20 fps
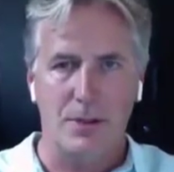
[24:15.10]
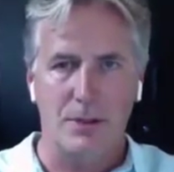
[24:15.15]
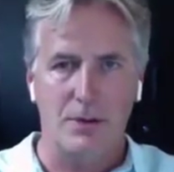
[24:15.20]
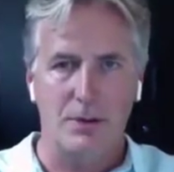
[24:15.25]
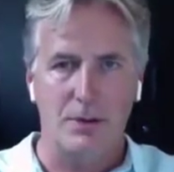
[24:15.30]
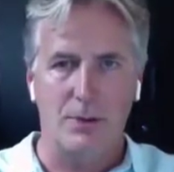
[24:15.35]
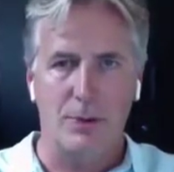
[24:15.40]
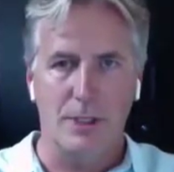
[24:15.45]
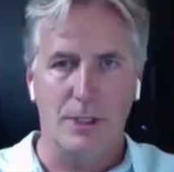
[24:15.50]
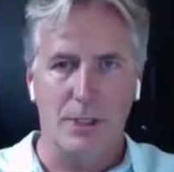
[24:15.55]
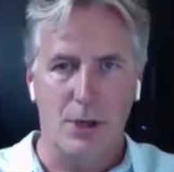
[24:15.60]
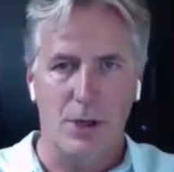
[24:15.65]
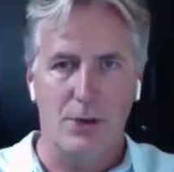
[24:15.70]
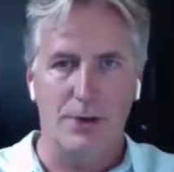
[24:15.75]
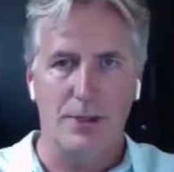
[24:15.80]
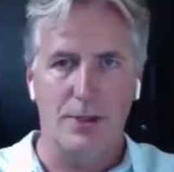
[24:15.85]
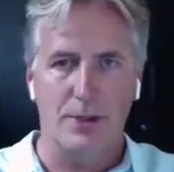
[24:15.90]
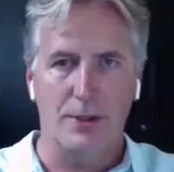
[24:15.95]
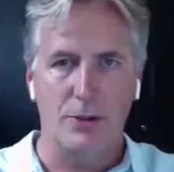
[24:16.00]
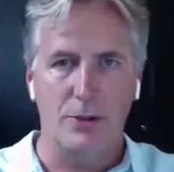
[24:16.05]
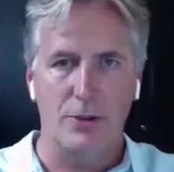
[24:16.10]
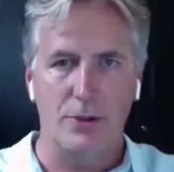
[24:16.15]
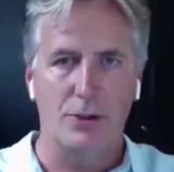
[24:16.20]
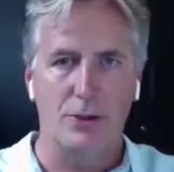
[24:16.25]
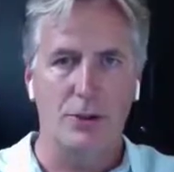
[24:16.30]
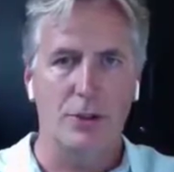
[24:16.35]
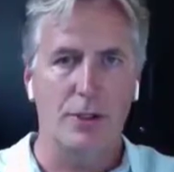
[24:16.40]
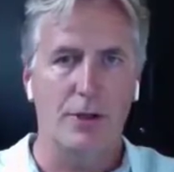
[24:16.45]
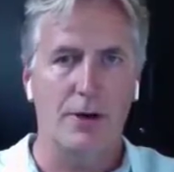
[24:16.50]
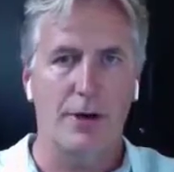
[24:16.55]
We know that those
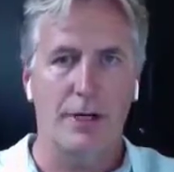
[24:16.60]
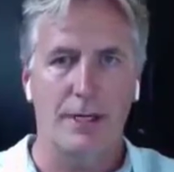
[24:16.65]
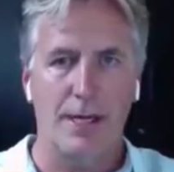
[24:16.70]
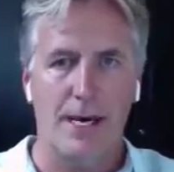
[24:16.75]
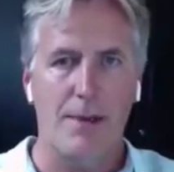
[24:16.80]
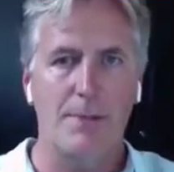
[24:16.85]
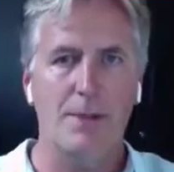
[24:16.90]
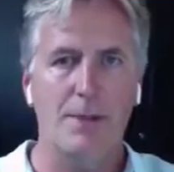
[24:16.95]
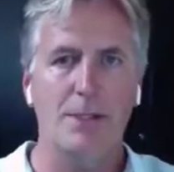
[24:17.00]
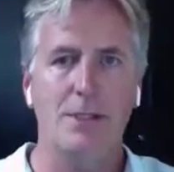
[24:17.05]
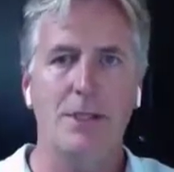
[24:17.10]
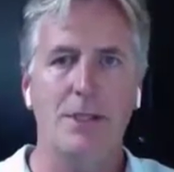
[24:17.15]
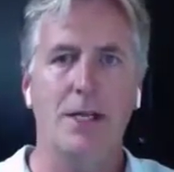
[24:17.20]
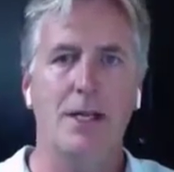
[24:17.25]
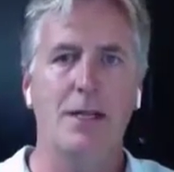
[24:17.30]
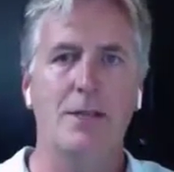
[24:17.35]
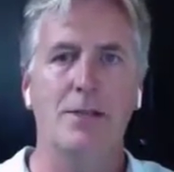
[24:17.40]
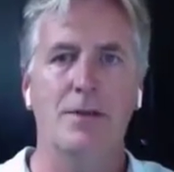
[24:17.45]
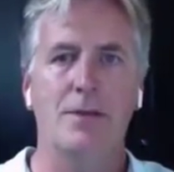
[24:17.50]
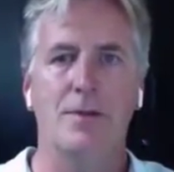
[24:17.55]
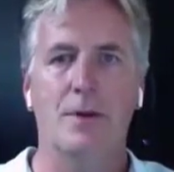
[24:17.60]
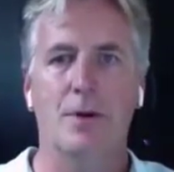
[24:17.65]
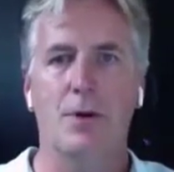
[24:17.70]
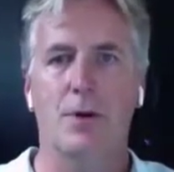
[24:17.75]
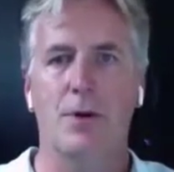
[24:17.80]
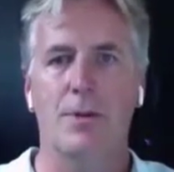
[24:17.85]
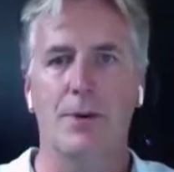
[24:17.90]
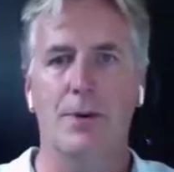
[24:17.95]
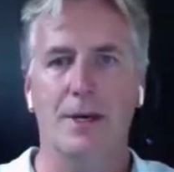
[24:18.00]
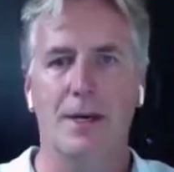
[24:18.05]
usually are at opposite ends of the
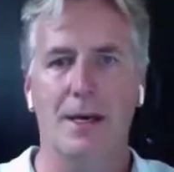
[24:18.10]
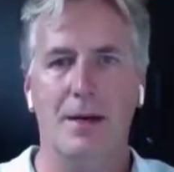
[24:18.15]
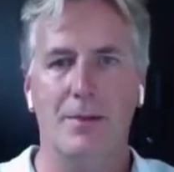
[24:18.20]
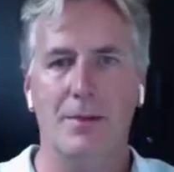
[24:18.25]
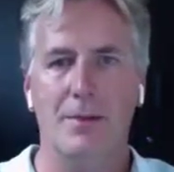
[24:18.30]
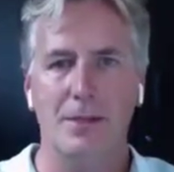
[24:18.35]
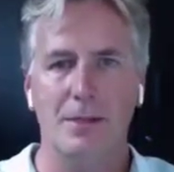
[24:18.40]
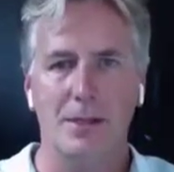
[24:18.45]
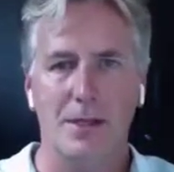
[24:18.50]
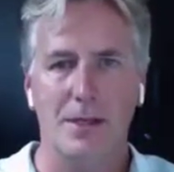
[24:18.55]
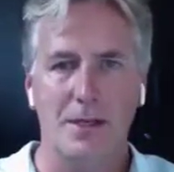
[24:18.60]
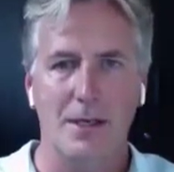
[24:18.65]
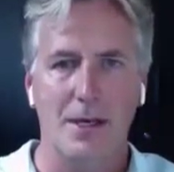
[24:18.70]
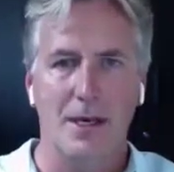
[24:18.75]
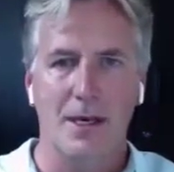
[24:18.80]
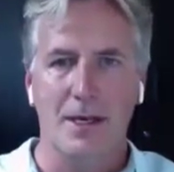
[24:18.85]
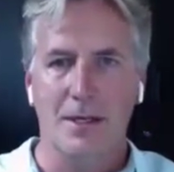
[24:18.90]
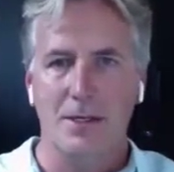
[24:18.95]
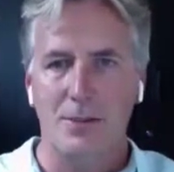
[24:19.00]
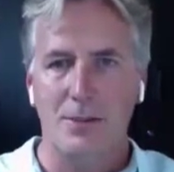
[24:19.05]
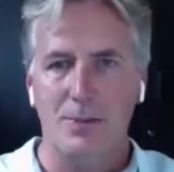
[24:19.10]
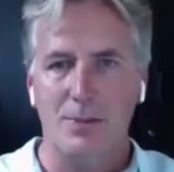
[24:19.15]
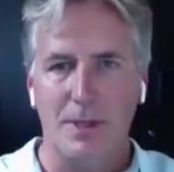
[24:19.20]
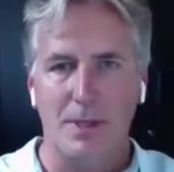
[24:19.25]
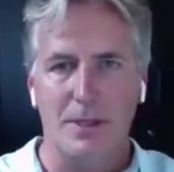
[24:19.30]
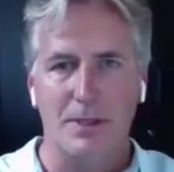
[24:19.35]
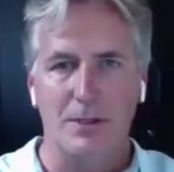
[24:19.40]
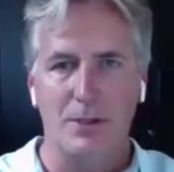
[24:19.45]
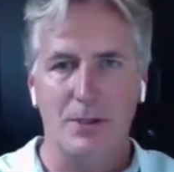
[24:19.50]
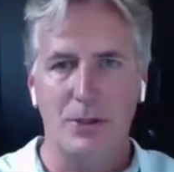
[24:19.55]
corporate campus. They
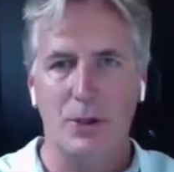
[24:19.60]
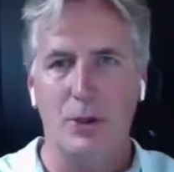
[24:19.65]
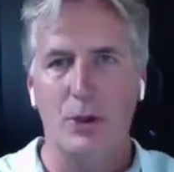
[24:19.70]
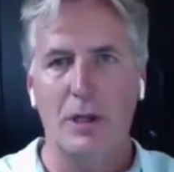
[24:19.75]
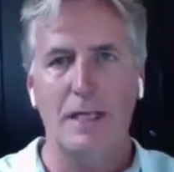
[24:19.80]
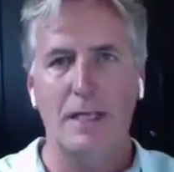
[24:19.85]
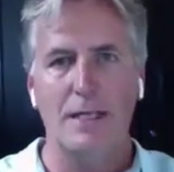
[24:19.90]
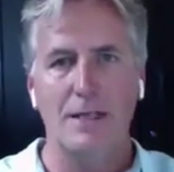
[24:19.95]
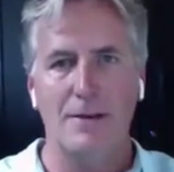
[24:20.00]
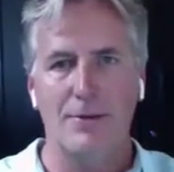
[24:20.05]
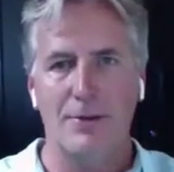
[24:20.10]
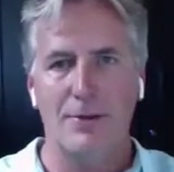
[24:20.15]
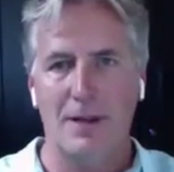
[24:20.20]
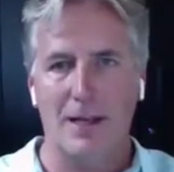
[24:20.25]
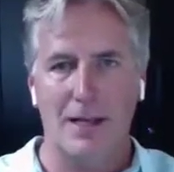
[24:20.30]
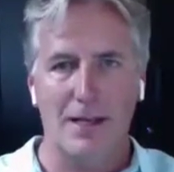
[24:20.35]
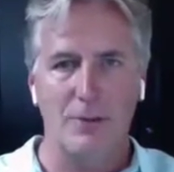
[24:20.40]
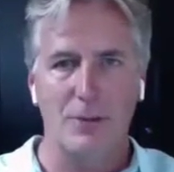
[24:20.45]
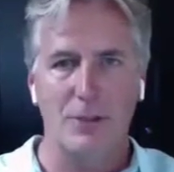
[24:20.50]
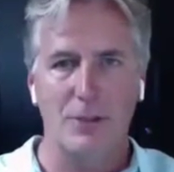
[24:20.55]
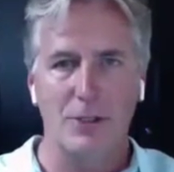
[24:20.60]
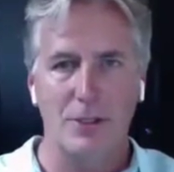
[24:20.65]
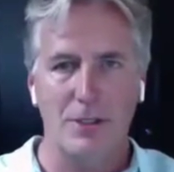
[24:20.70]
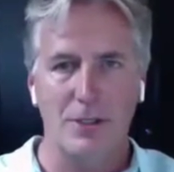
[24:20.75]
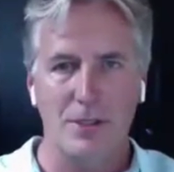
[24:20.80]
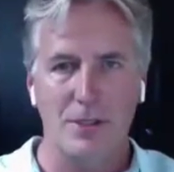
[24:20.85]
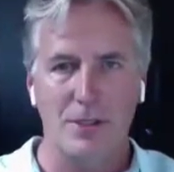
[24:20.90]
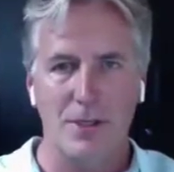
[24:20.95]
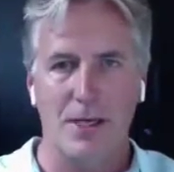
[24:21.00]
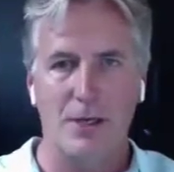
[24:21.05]
speak totally different
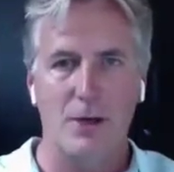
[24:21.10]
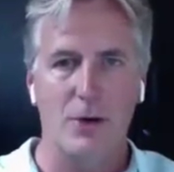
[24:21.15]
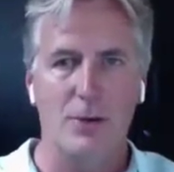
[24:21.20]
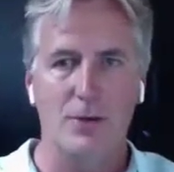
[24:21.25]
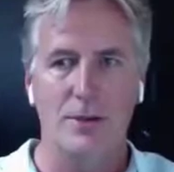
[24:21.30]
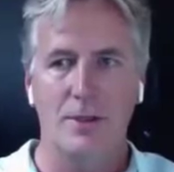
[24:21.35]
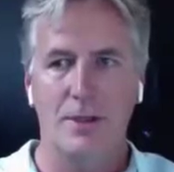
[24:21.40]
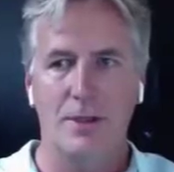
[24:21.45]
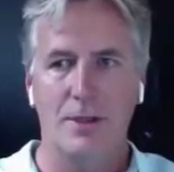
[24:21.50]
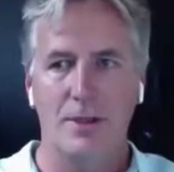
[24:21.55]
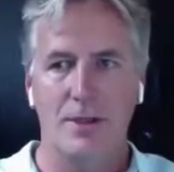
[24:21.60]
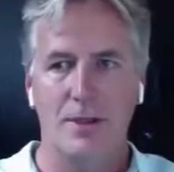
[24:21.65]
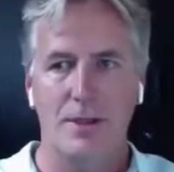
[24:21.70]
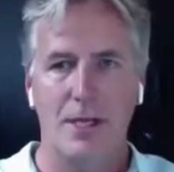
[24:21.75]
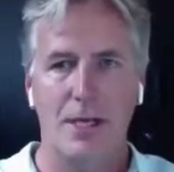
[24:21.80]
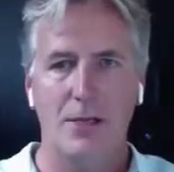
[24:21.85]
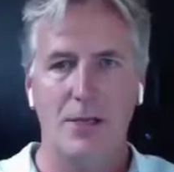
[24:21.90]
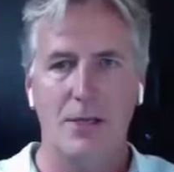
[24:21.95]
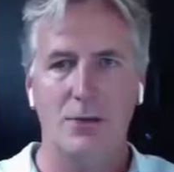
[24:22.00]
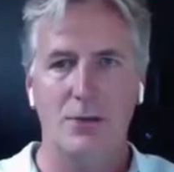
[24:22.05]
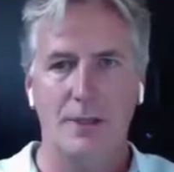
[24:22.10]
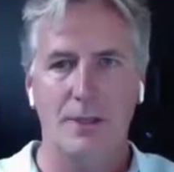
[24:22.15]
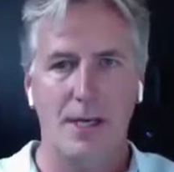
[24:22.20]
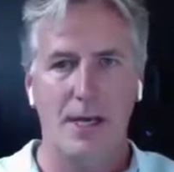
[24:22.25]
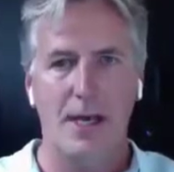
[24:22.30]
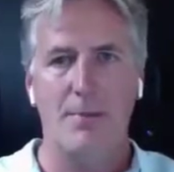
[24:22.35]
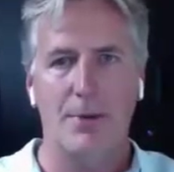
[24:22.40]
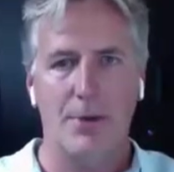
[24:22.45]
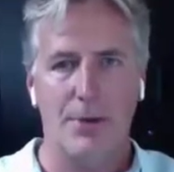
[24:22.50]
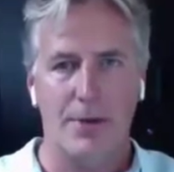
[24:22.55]
languages. They don't naturally
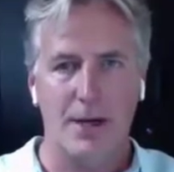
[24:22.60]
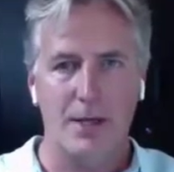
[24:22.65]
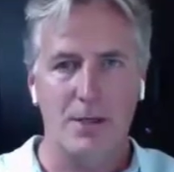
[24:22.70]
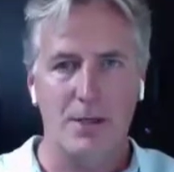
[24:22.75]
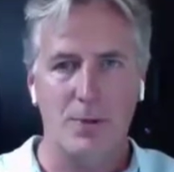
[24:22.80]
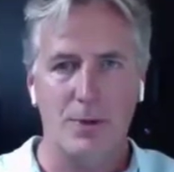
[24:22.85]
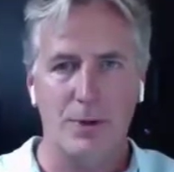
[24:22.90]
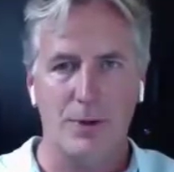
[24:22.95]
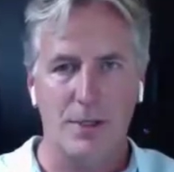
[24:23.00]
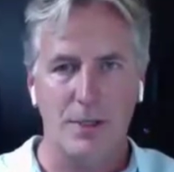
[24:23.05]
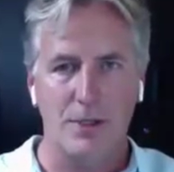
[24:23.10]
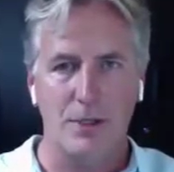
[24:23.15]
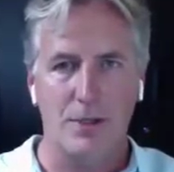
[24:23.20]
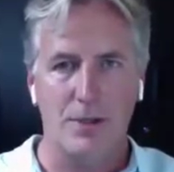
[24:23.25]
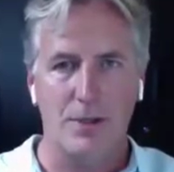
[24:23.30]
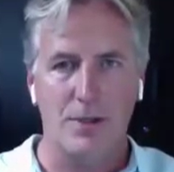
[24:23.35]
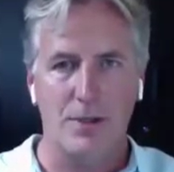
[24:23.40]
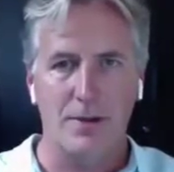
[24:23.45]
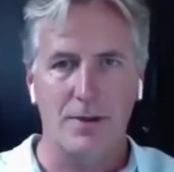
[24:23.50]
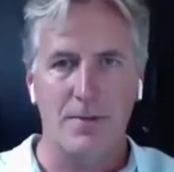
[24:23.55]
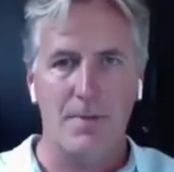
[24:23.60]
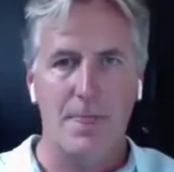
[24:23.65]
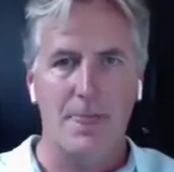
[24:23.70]
empathize with each other.